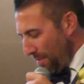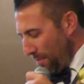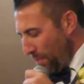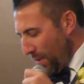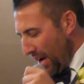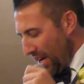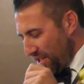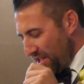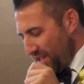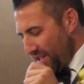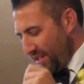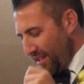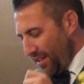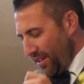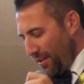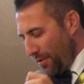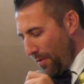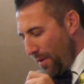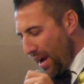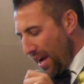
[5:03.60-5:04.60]
Precious
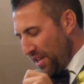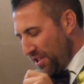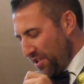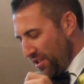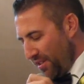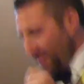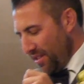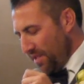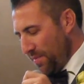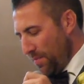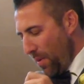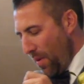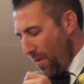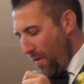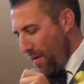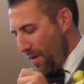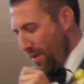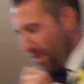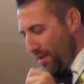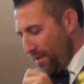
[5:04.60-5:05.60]
little Rachel is
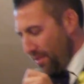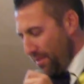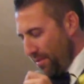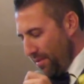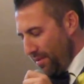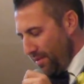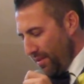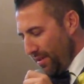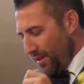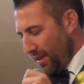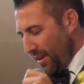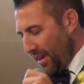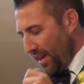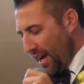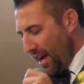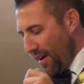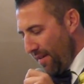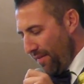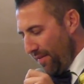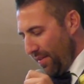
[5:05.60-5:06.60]
born.
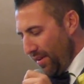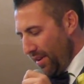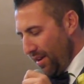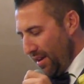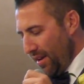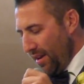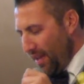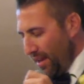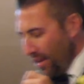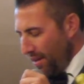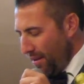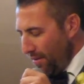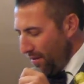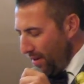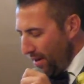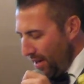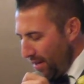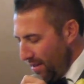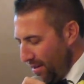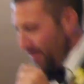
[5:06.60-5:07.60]
Kevin and
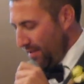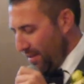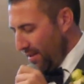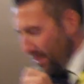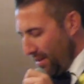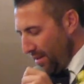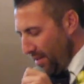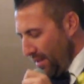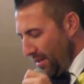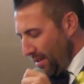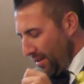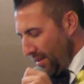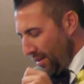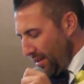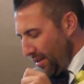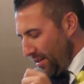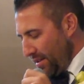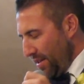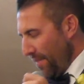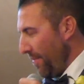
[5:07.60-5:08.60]
Ingrid.
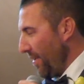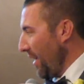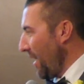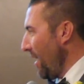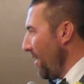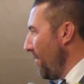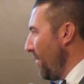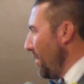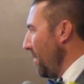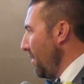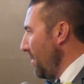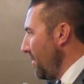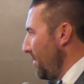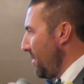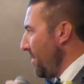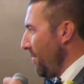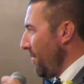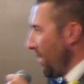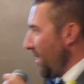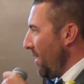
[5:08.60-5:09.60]
Different Kevin.
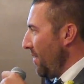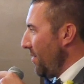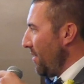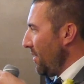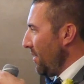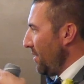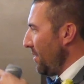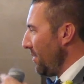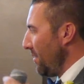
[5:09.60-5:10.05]
Different Kevin.